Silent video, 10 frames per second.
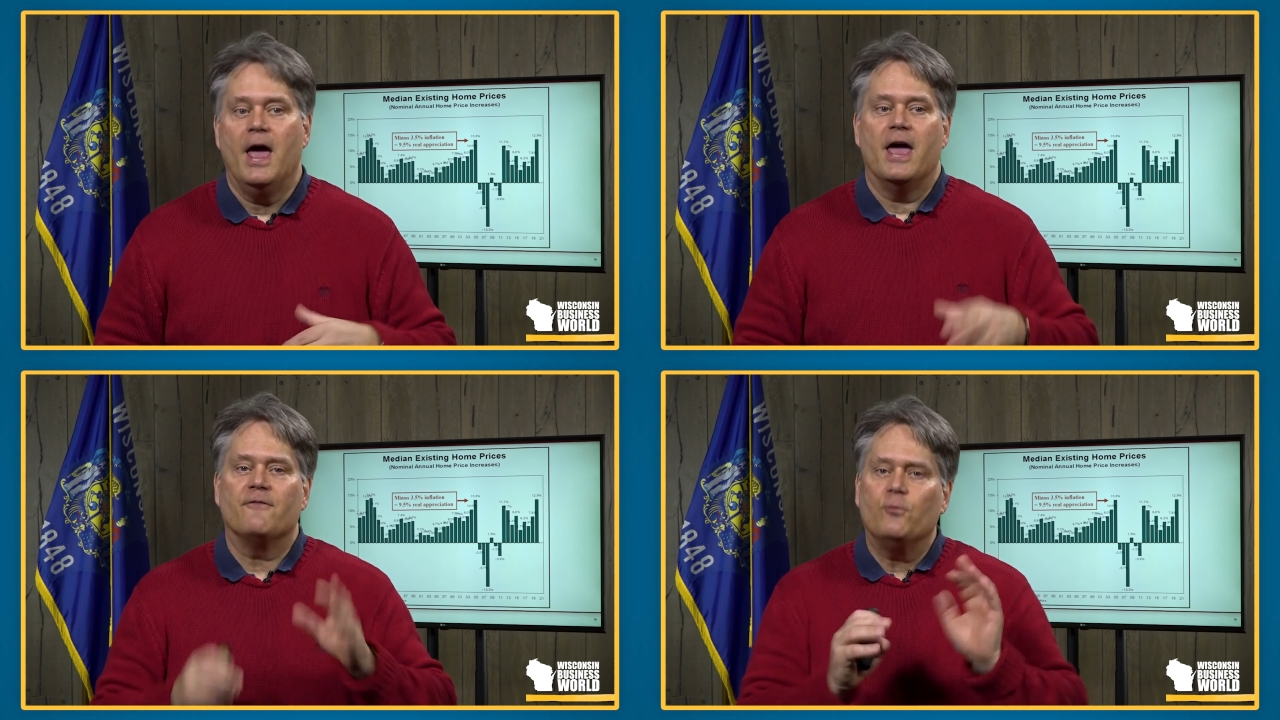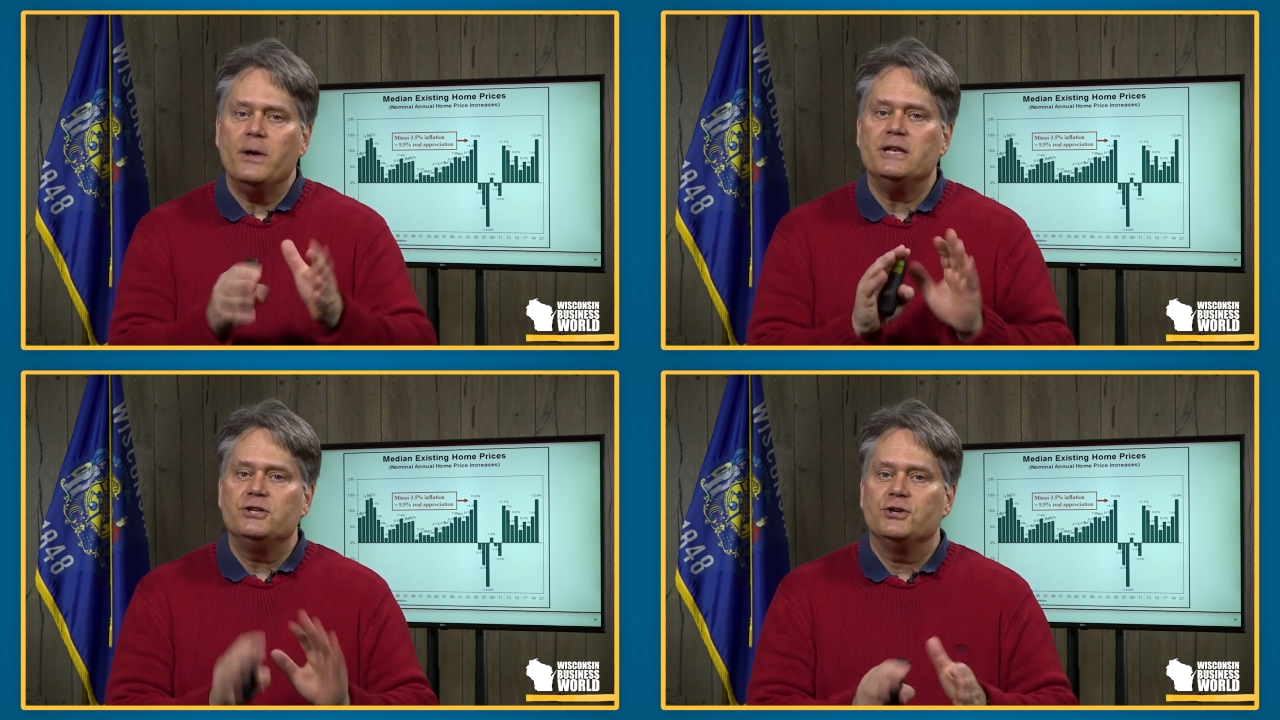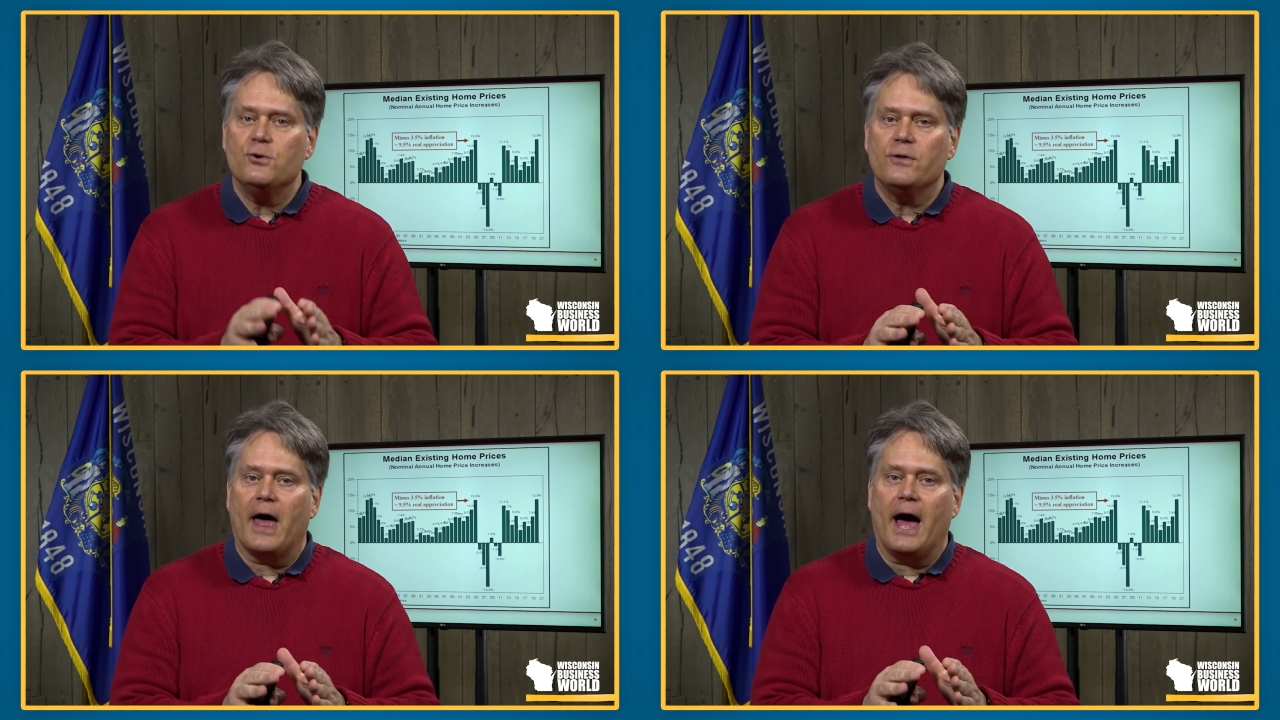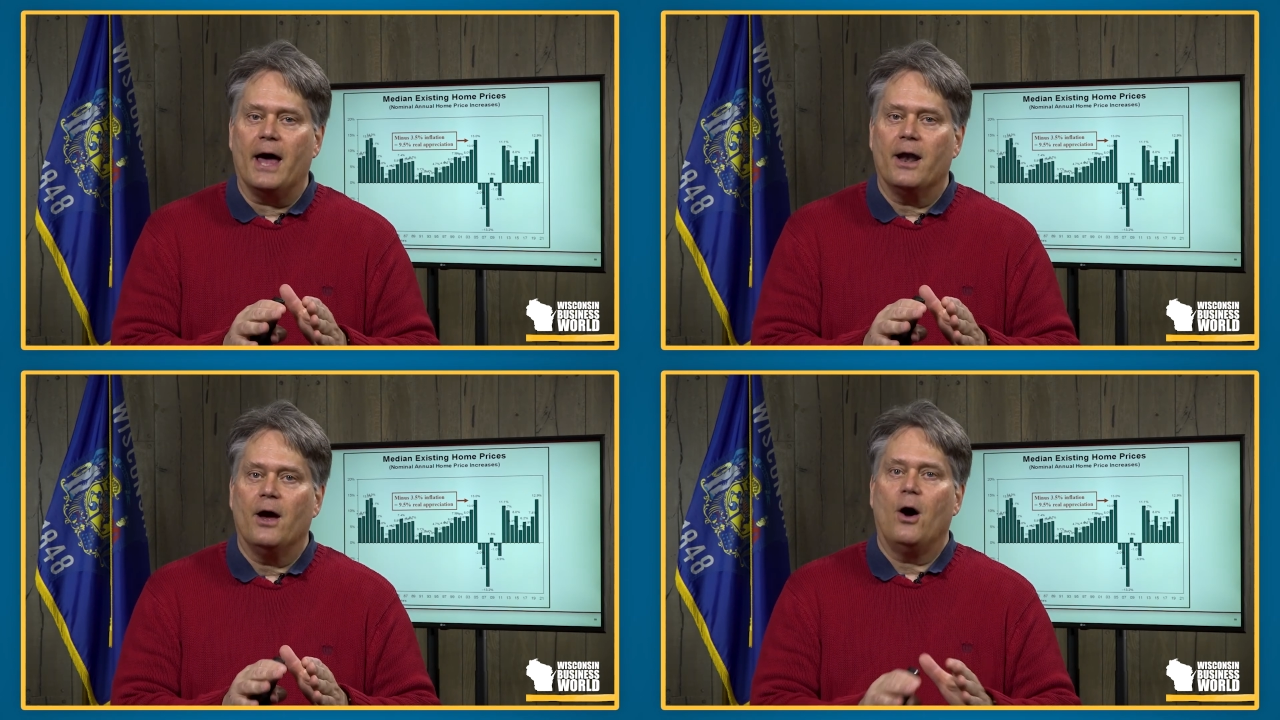If we do
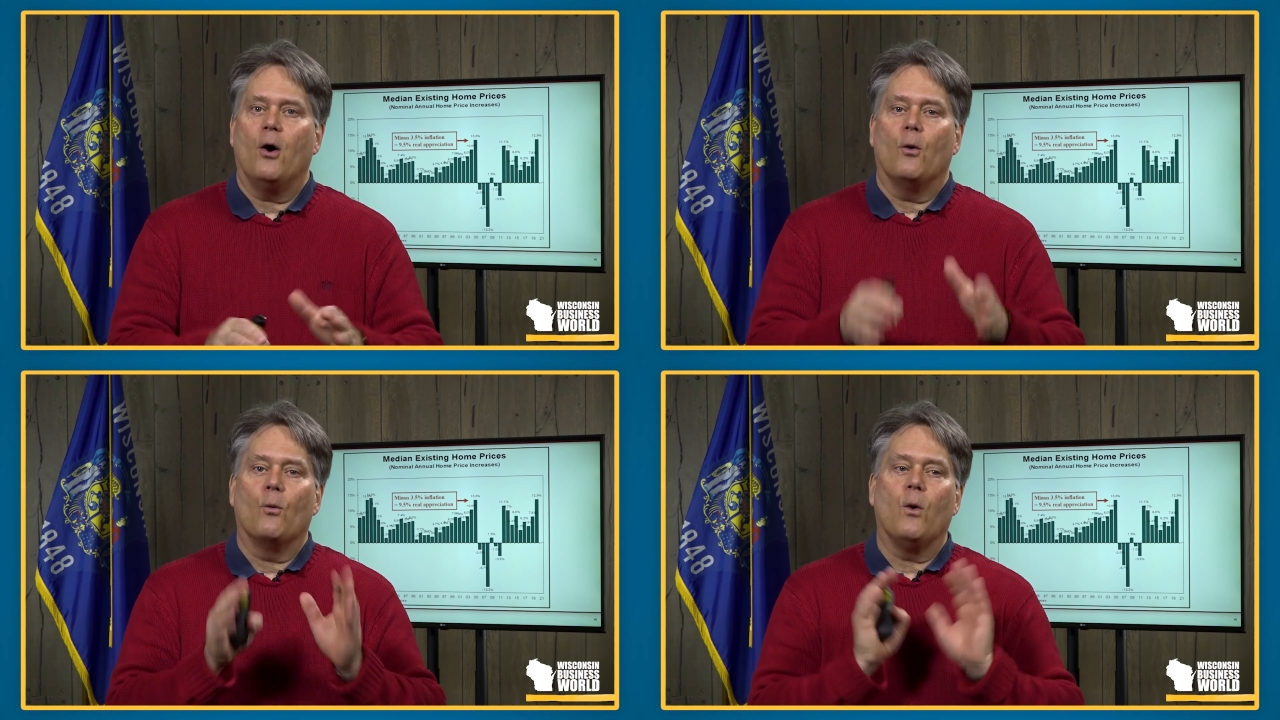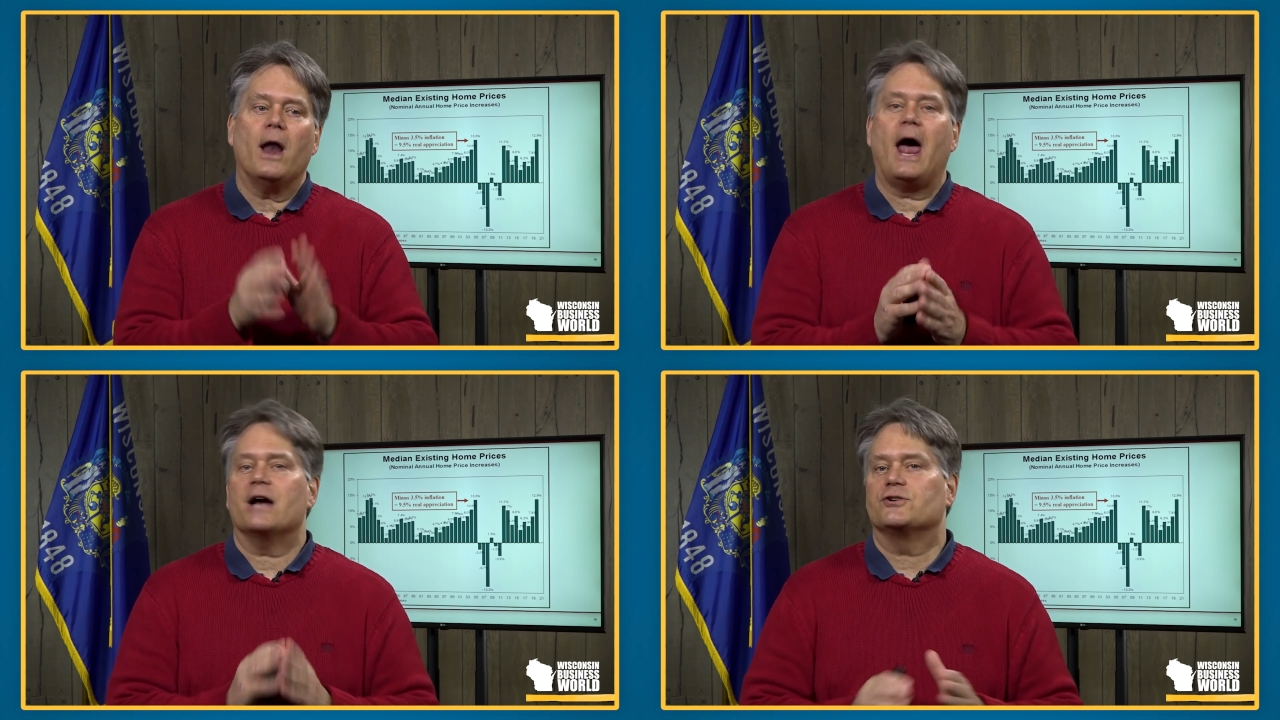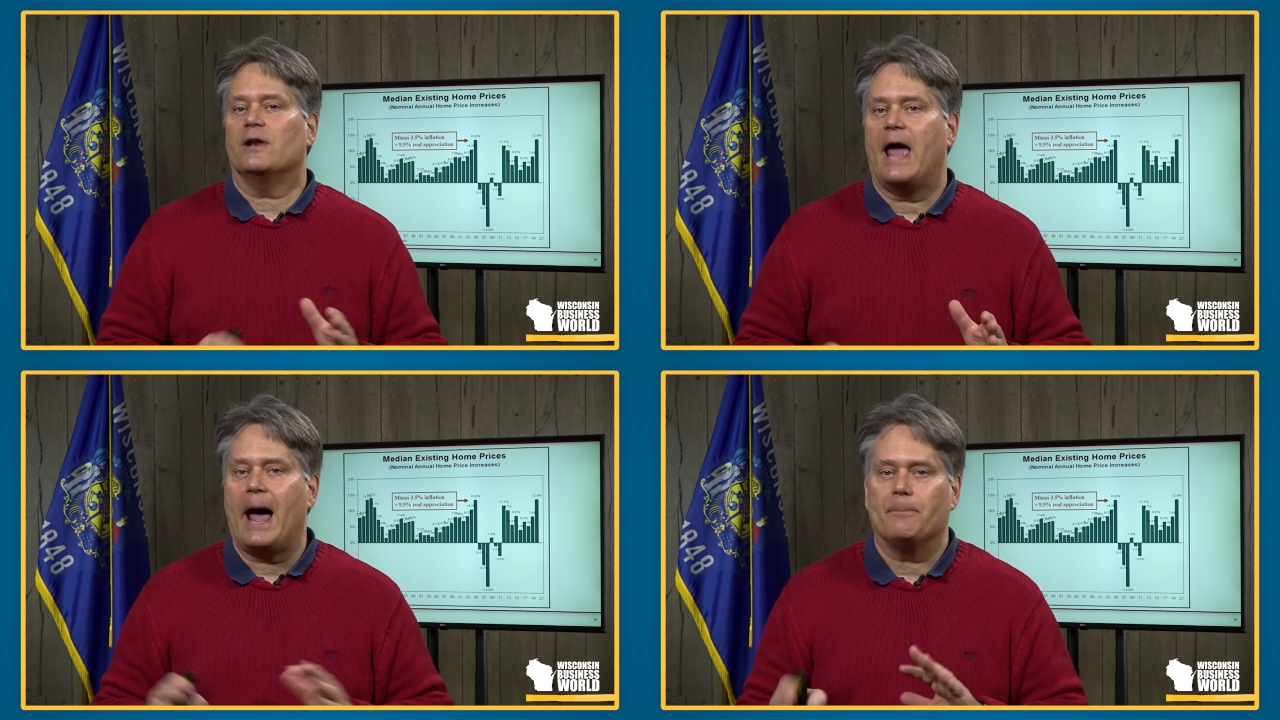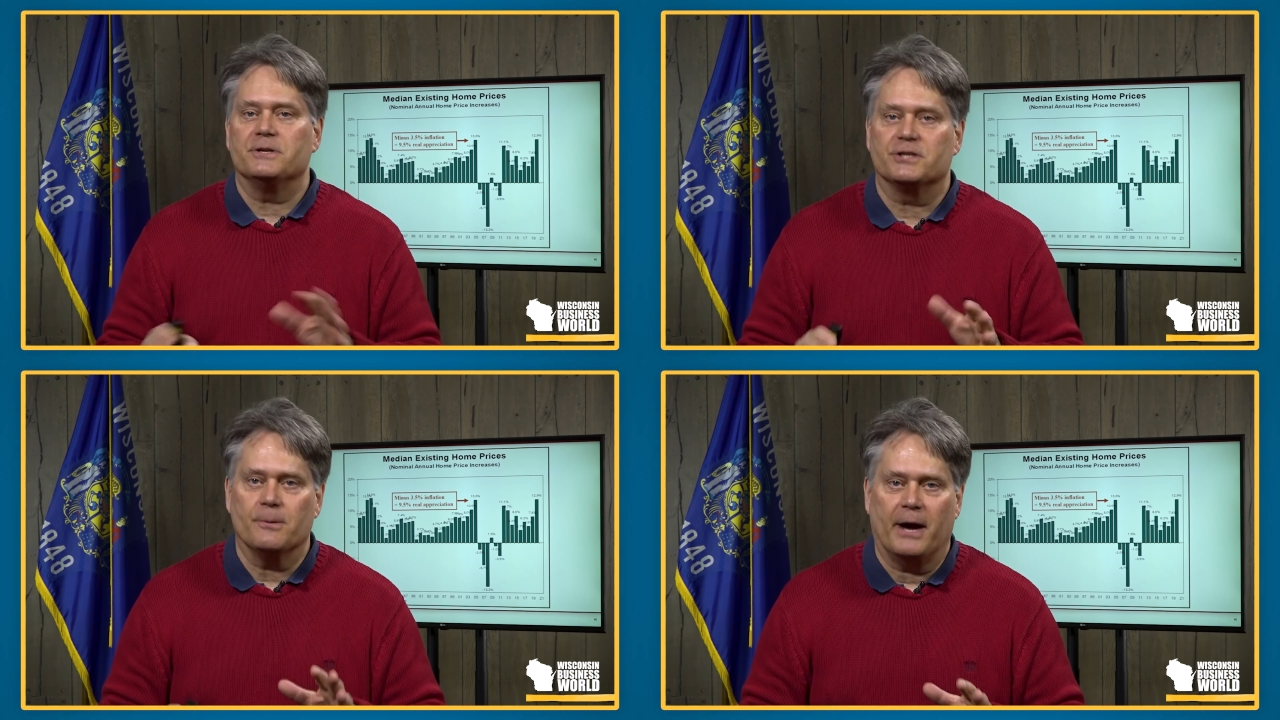that, what actually
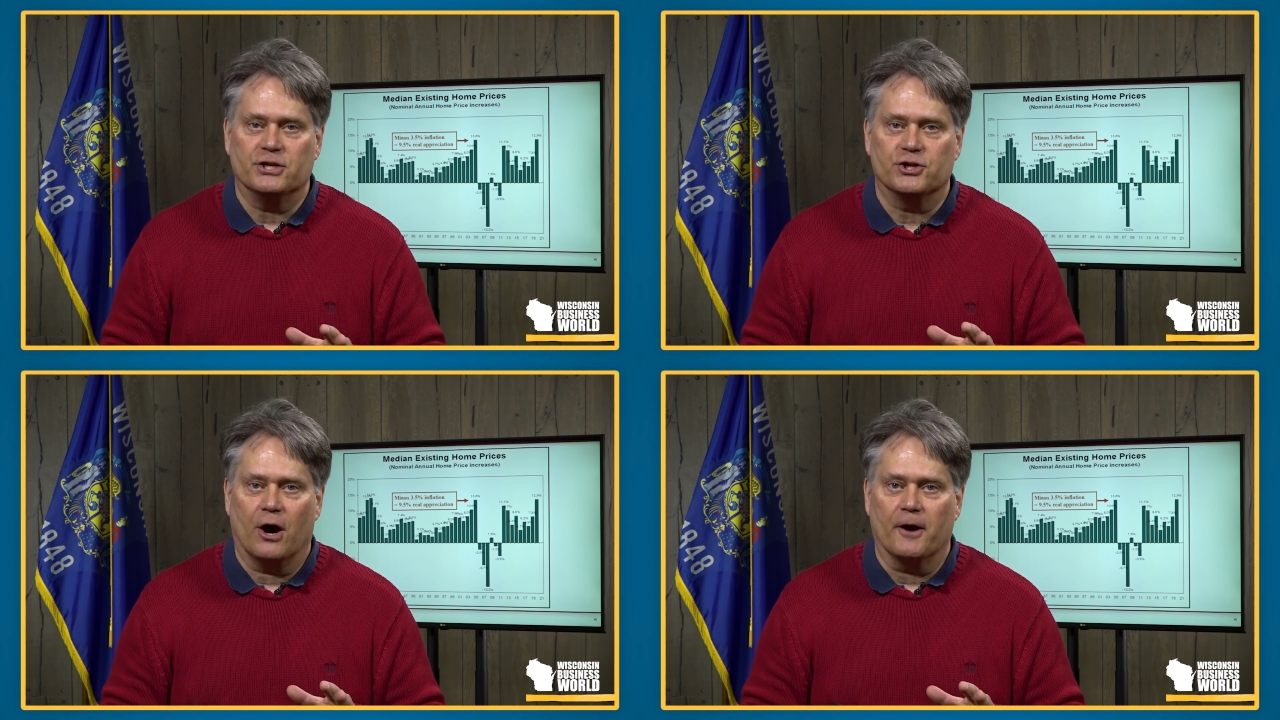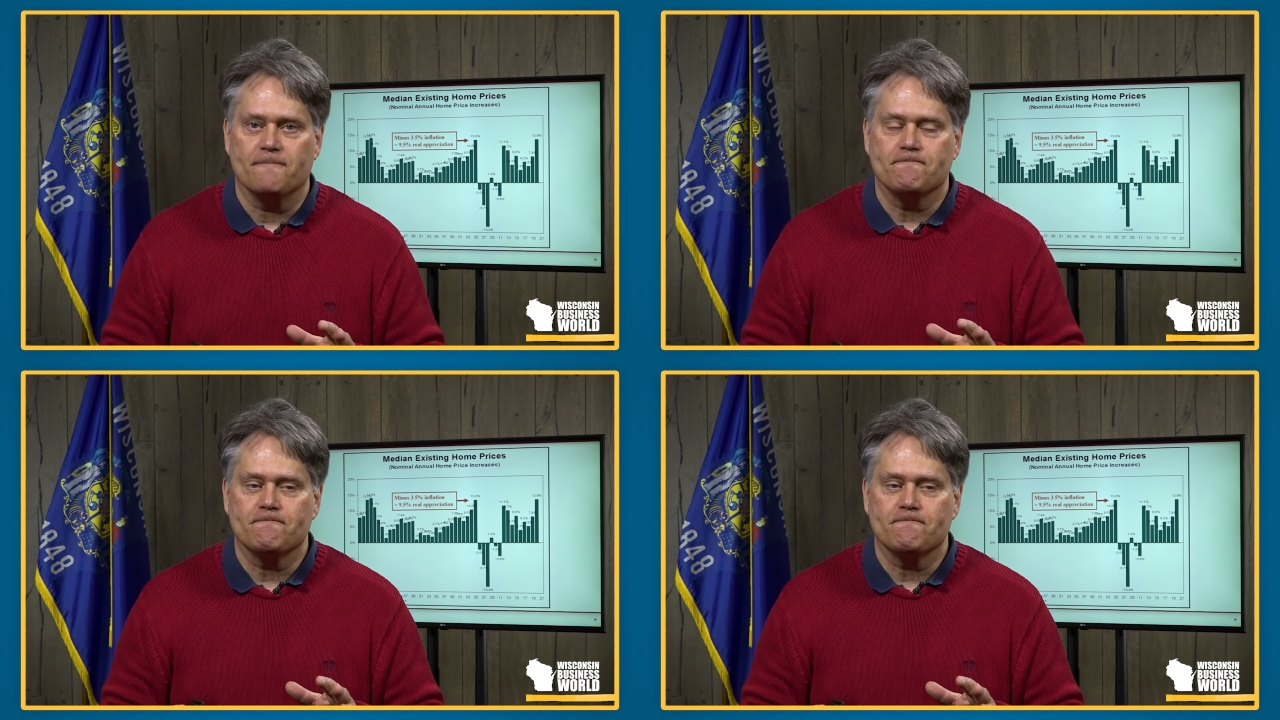happens to my chart?